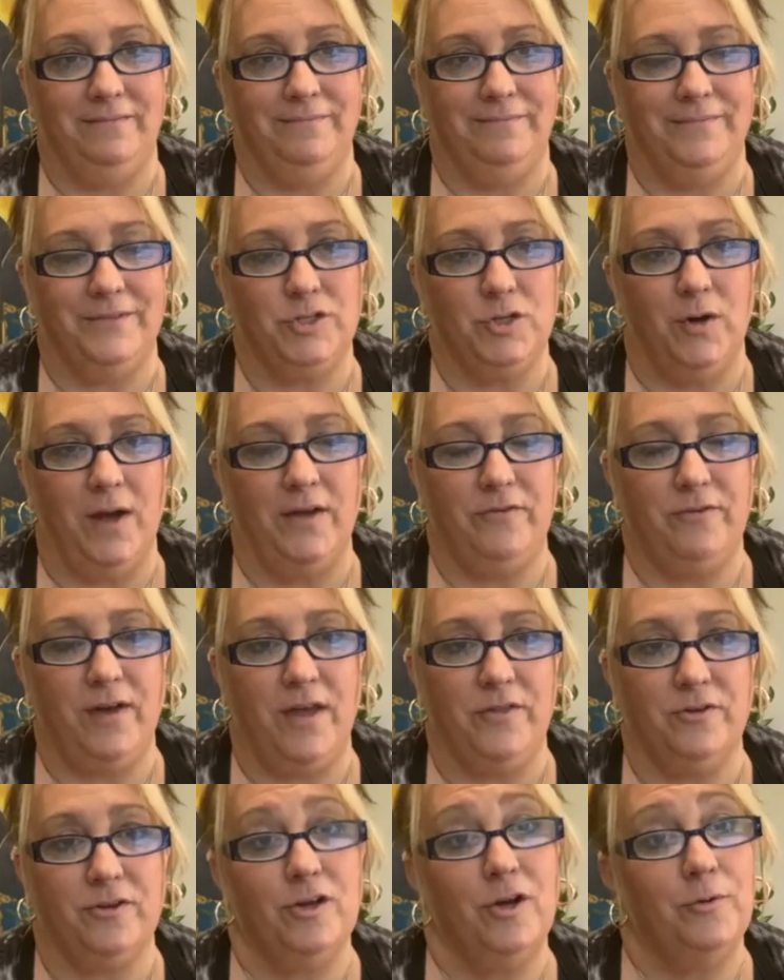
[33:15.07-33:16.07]
So I'd
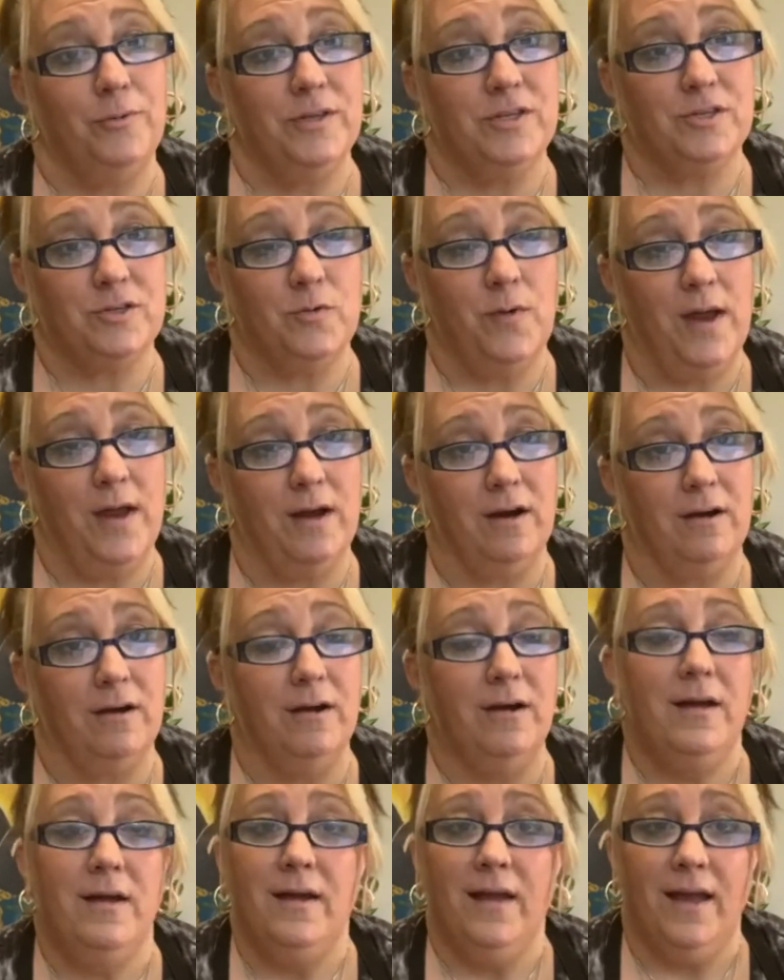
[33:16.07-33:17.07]
rather go with square
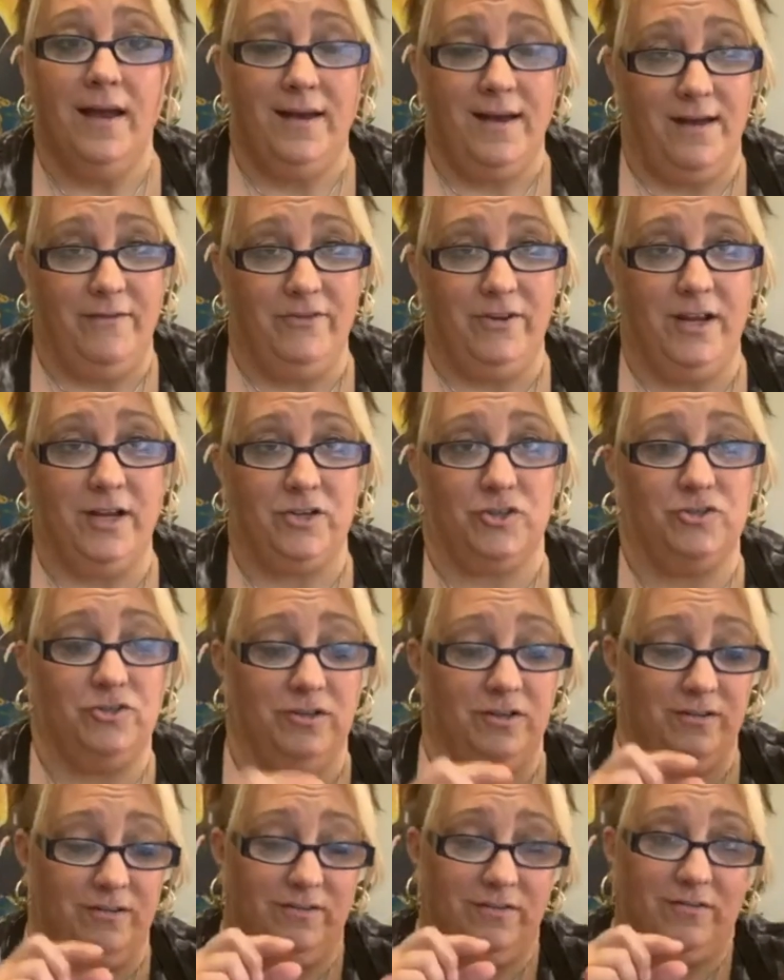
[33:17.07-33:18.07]
and have an
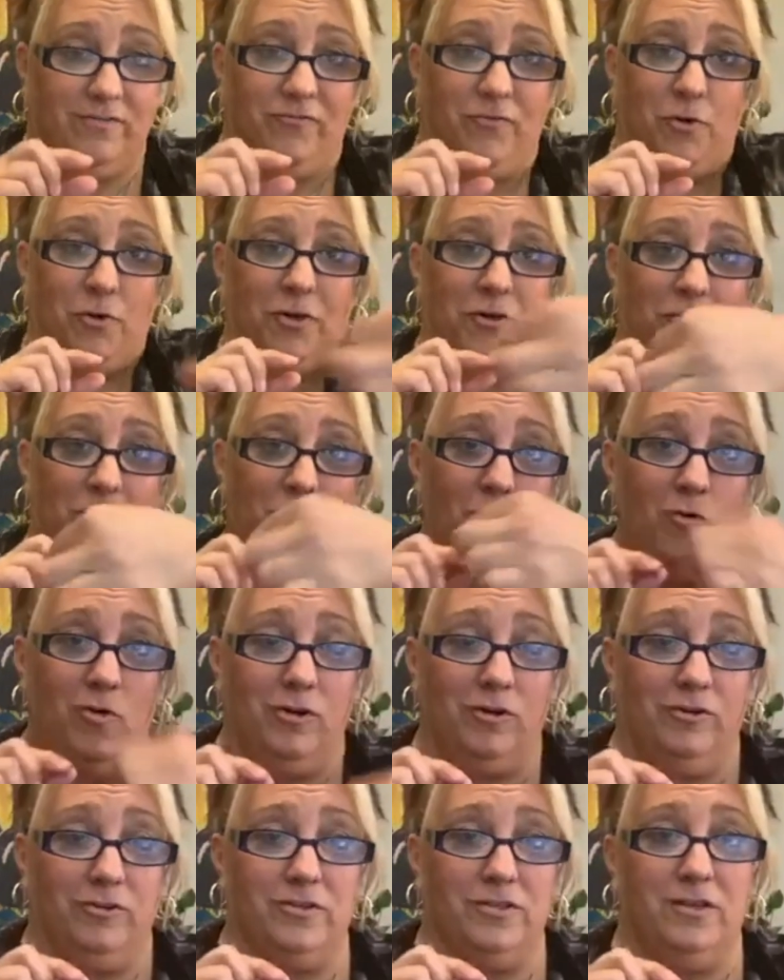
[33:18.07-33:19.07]
extra four little
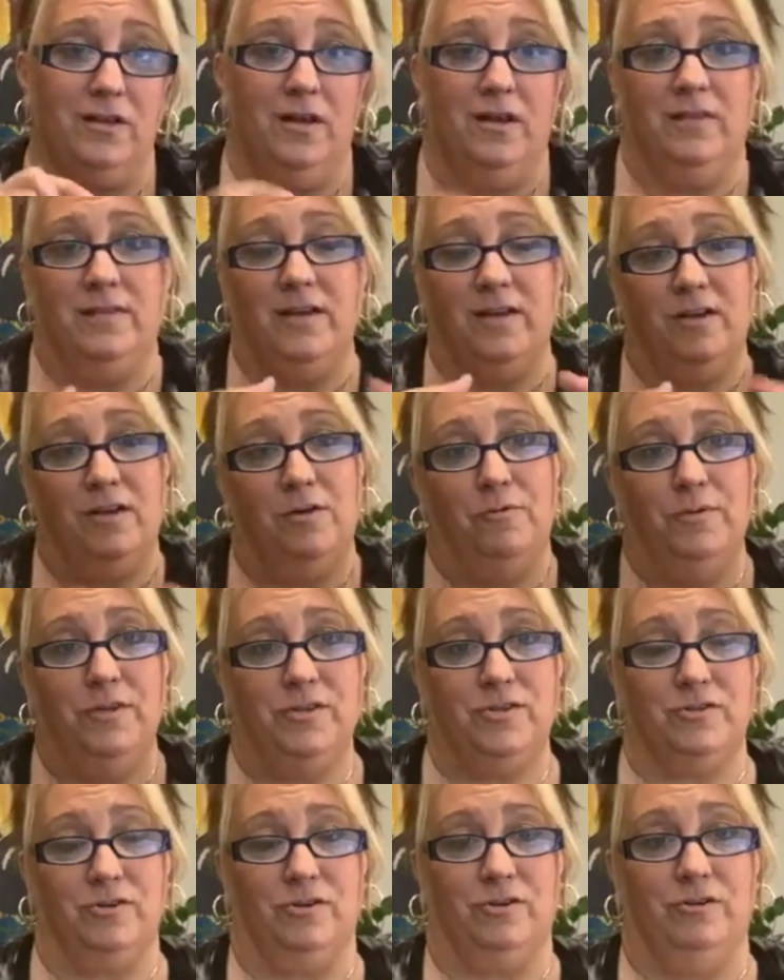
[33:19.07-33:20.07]
corners than go with
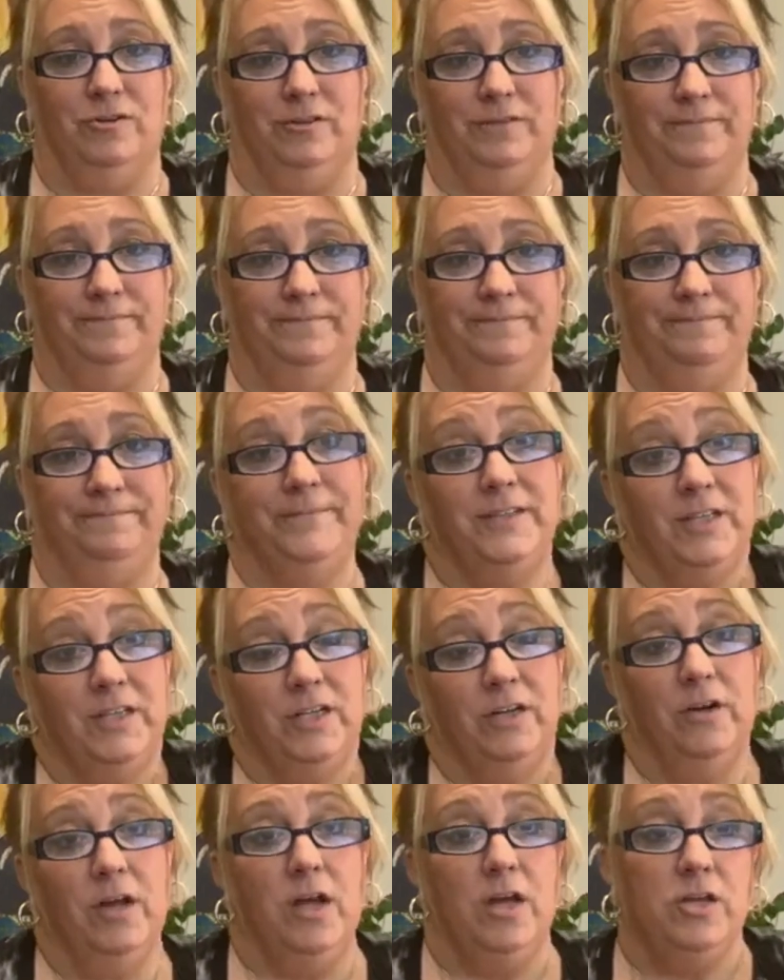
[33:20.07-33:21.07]
circle. You
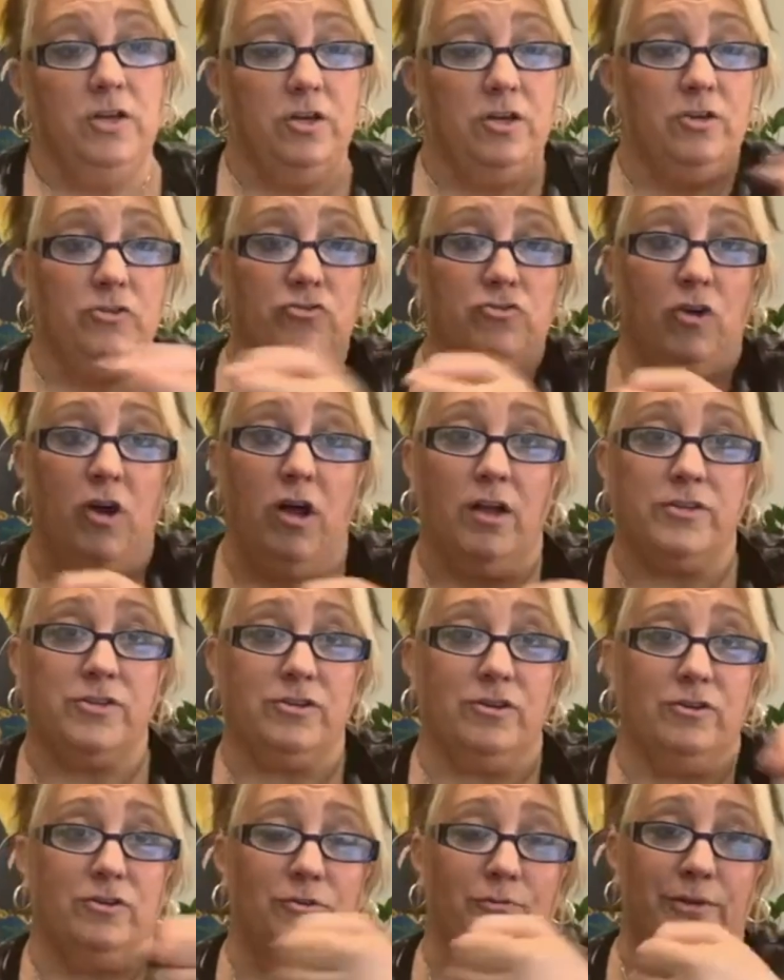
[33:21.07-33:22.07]
know, you can draw a
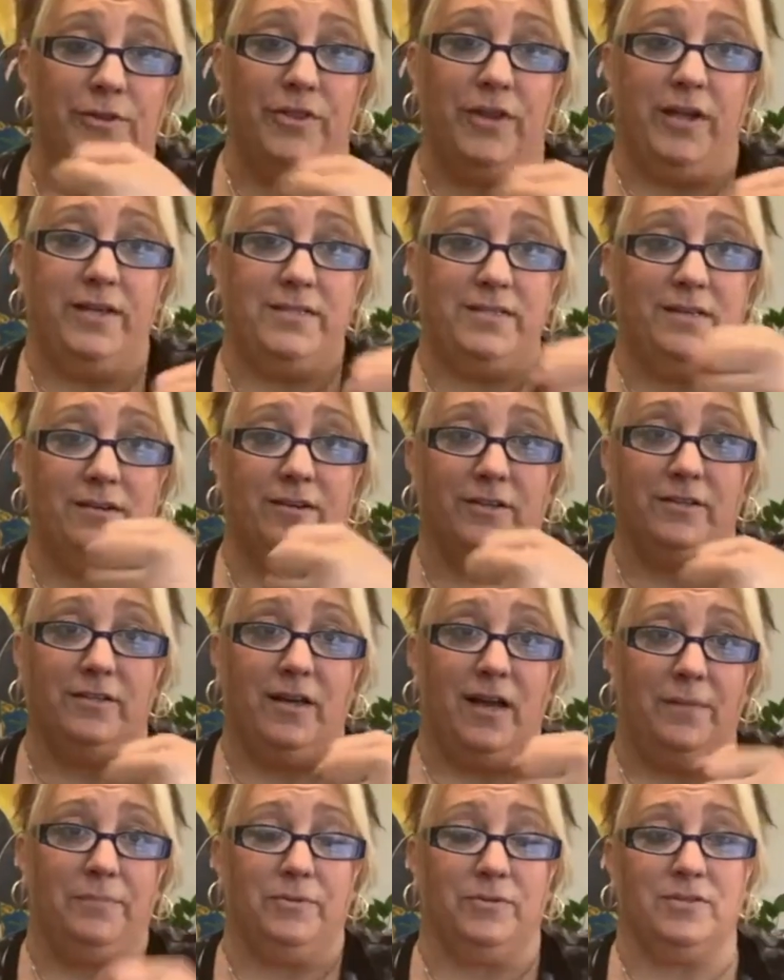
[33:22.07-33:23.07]
circle with icing on
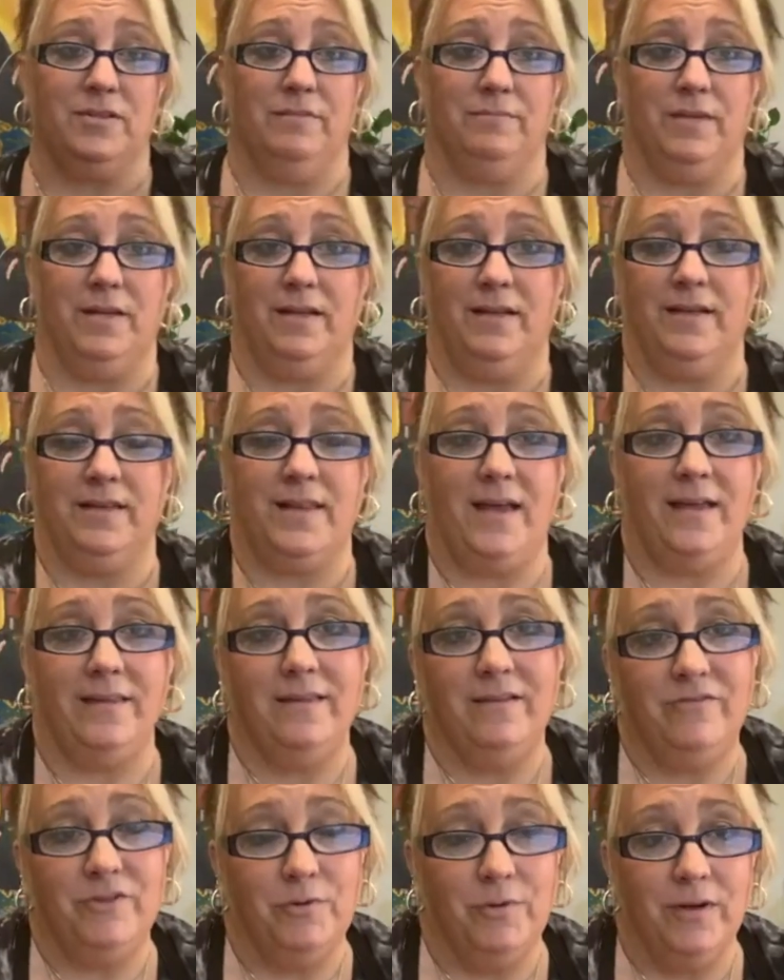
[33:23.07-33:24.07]
top or something like that. And
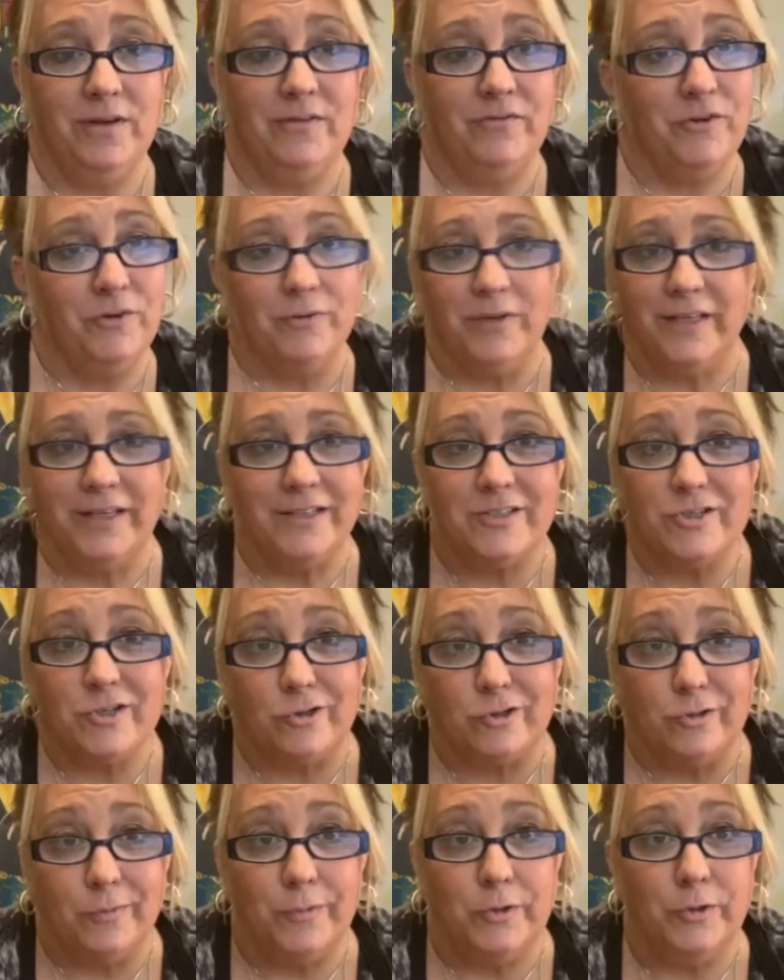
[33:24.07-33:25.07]
if you want, if you're really in
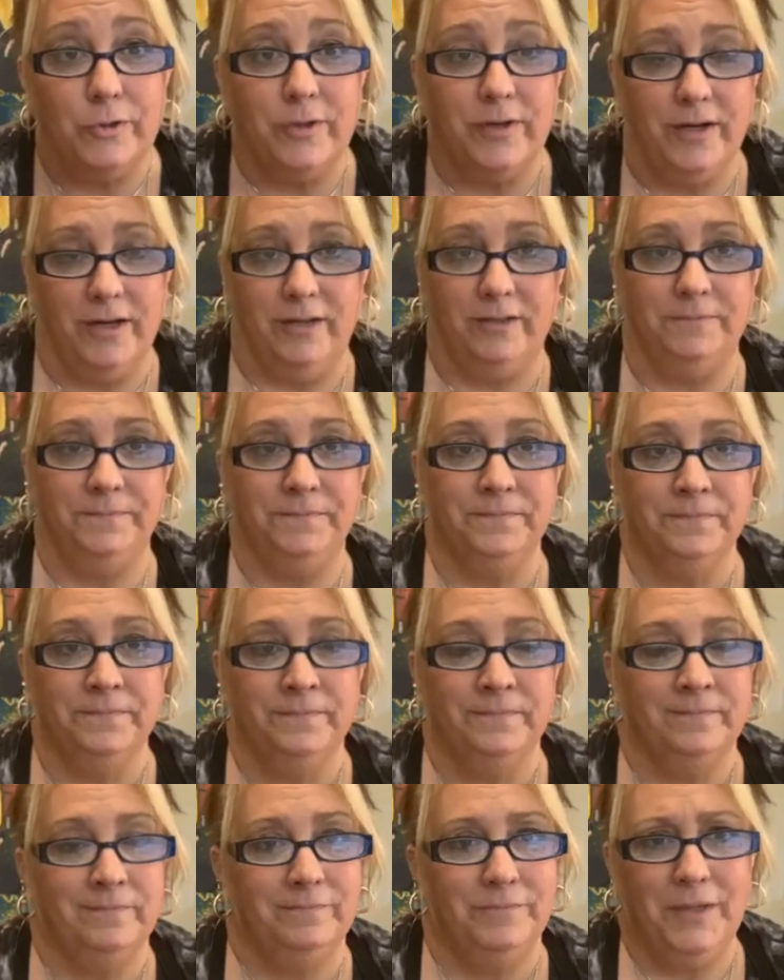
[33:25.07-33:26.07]
circle mood, you know,
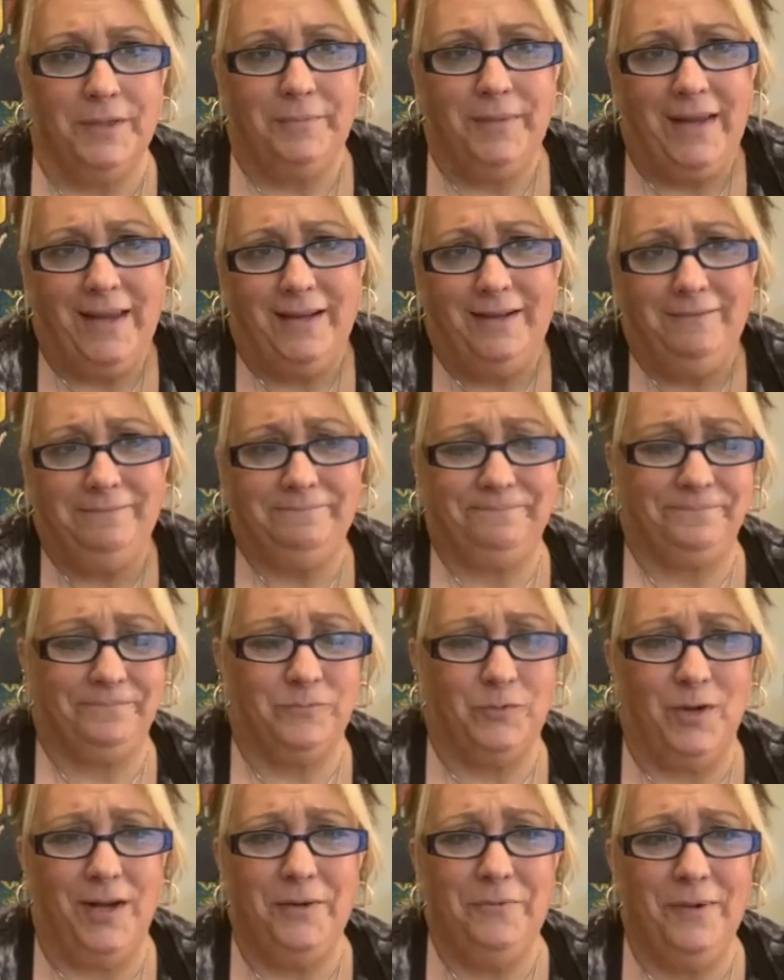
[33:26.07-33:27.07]
but man,
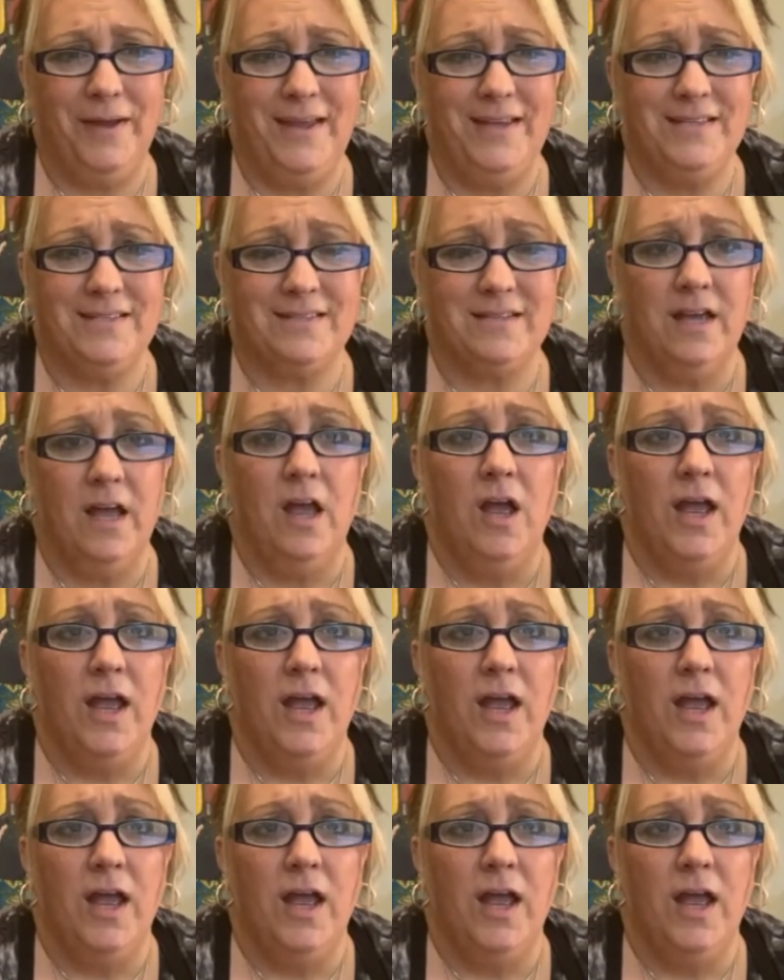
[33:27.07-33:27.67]
why waste?